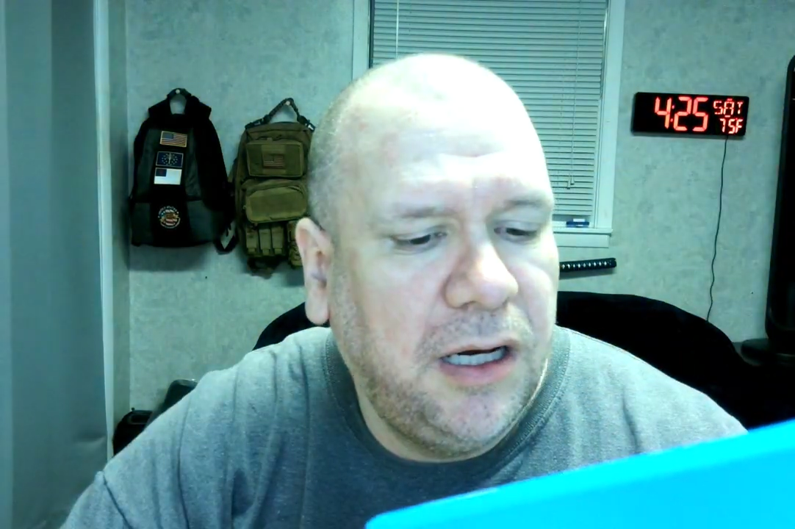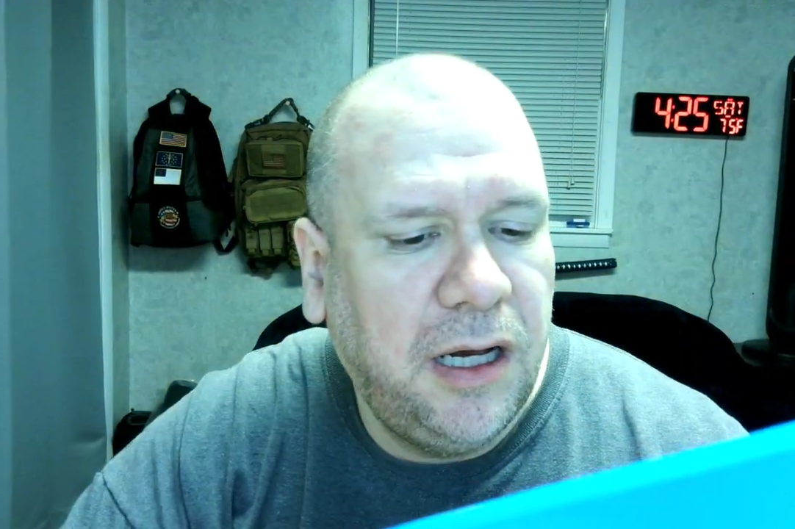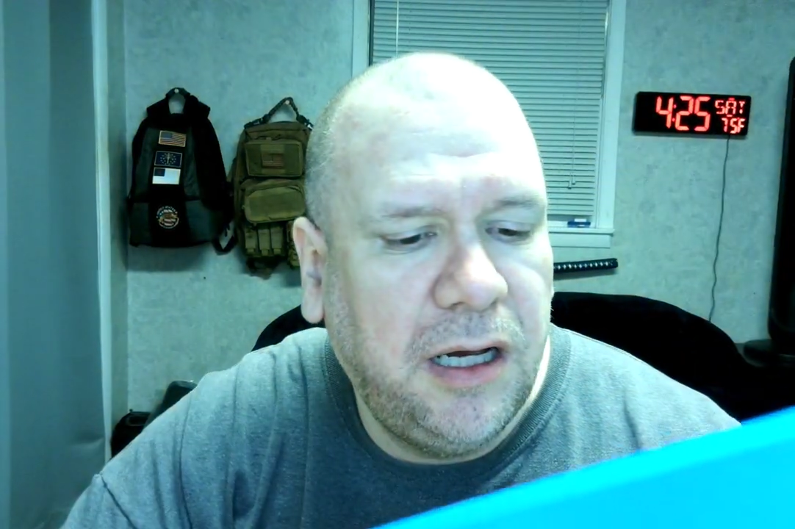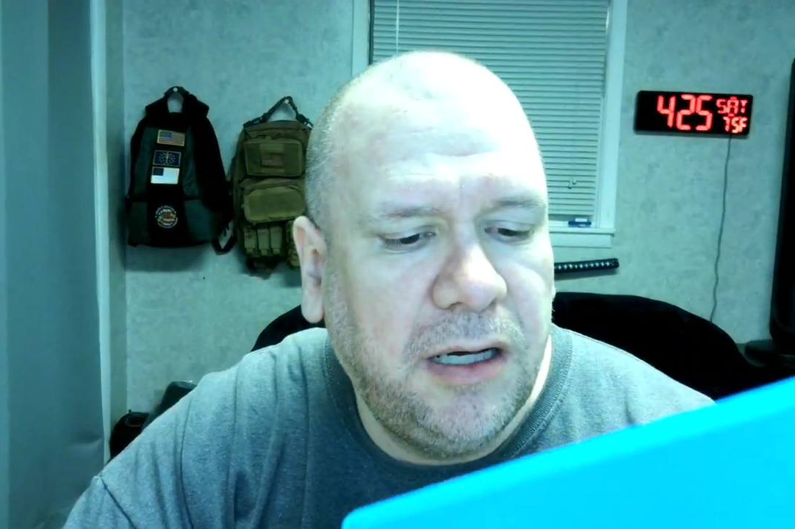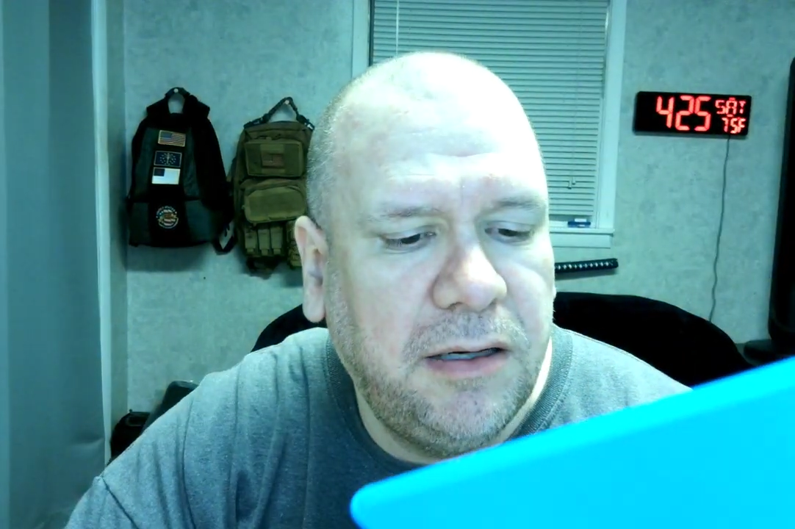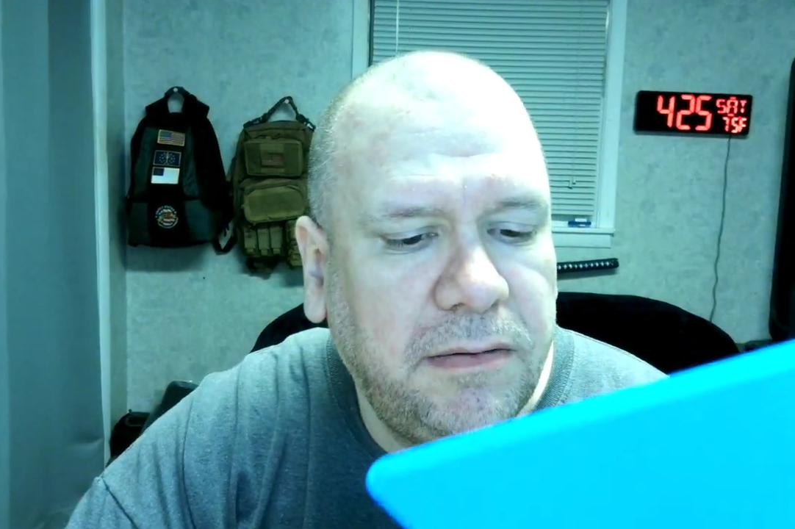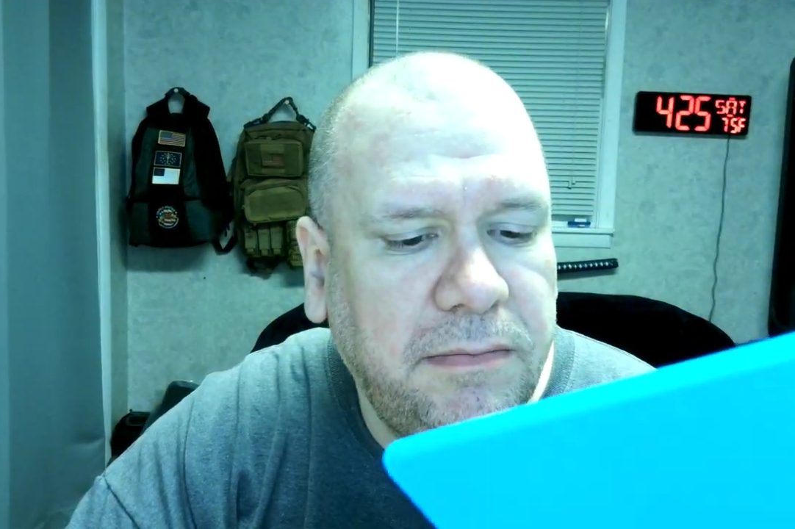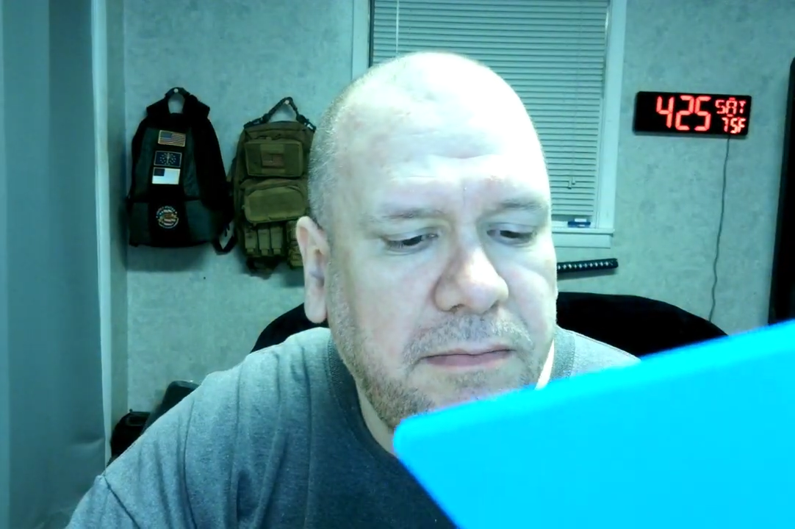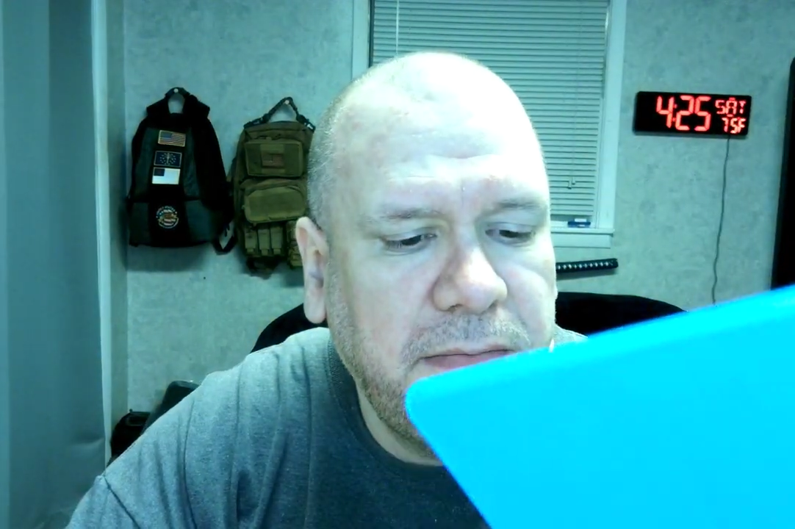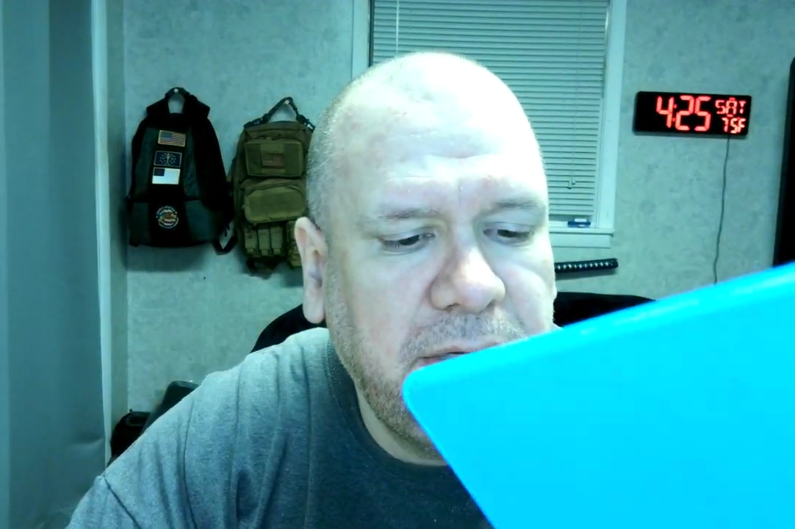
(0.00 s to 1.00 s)
um,
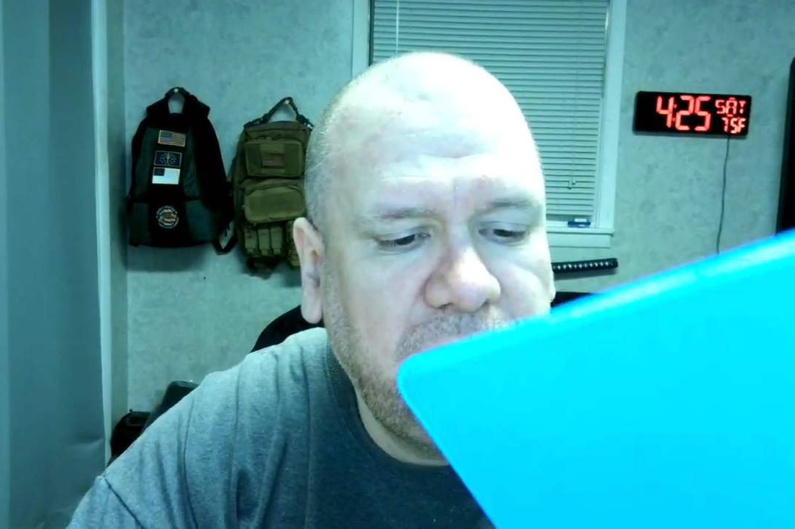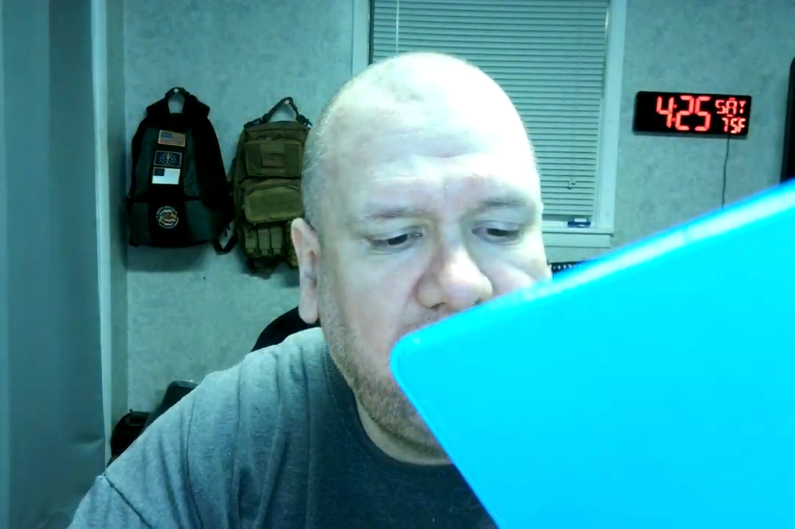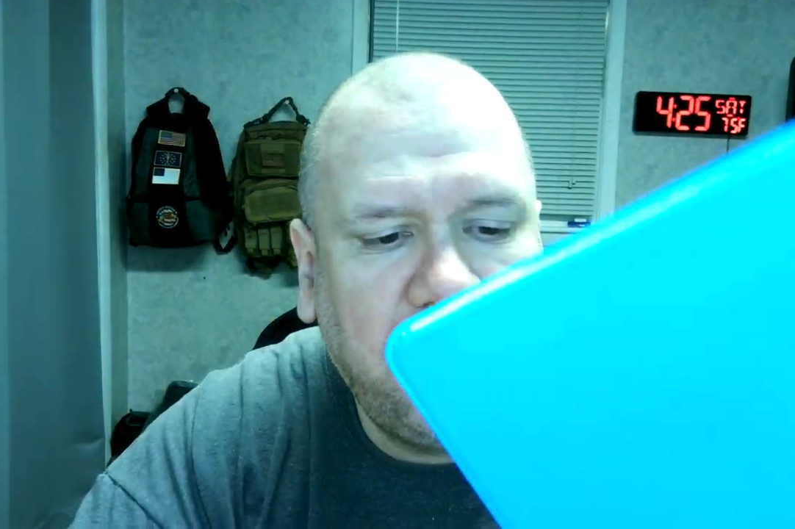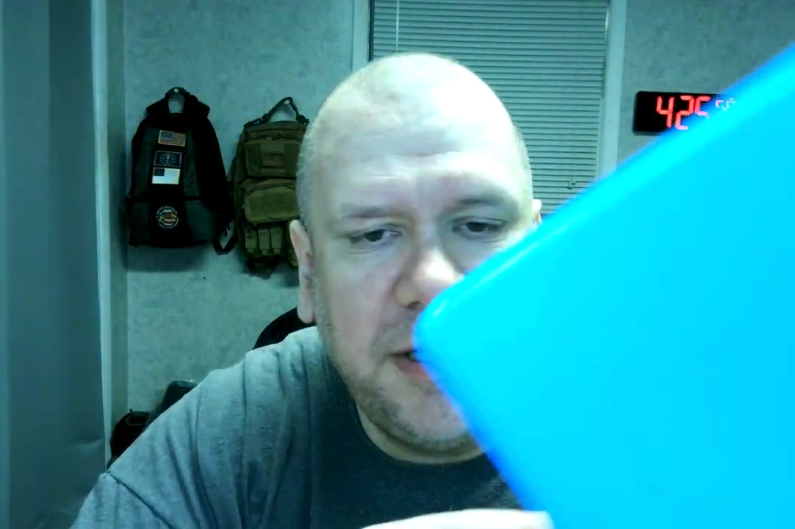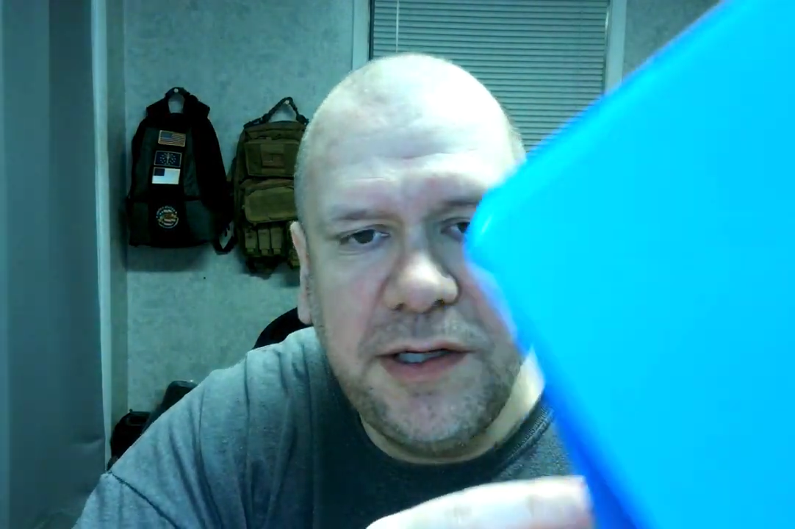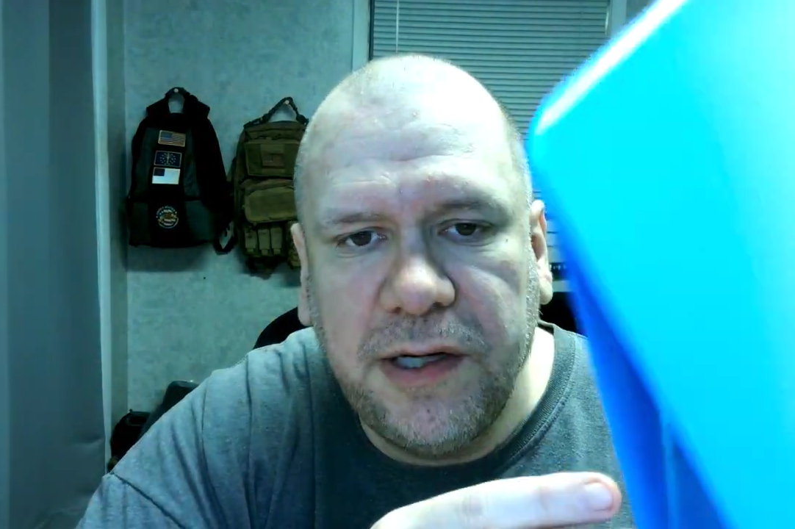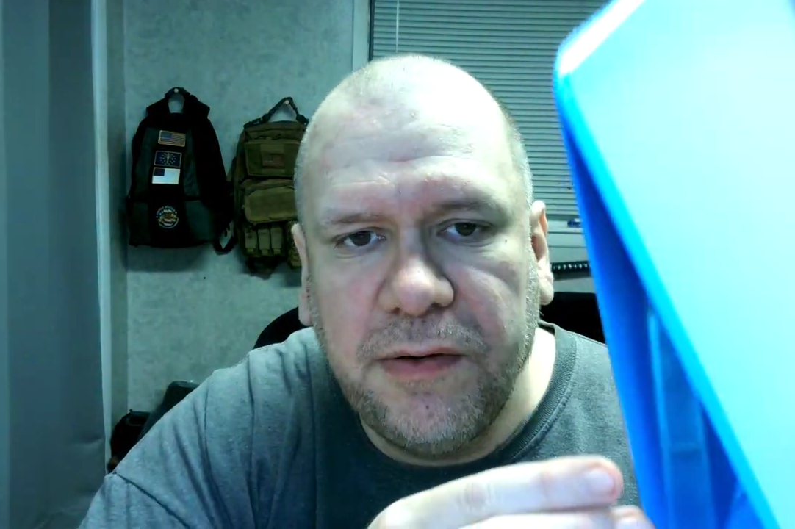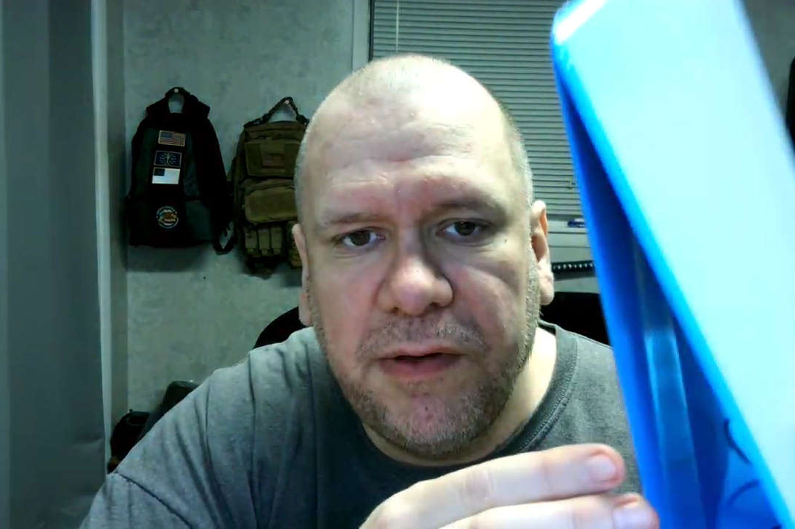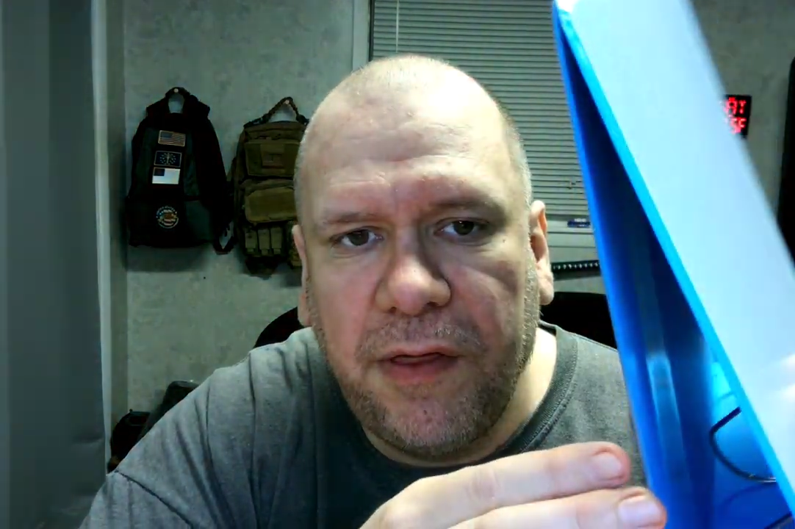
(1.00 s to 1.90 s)
as far as, you know,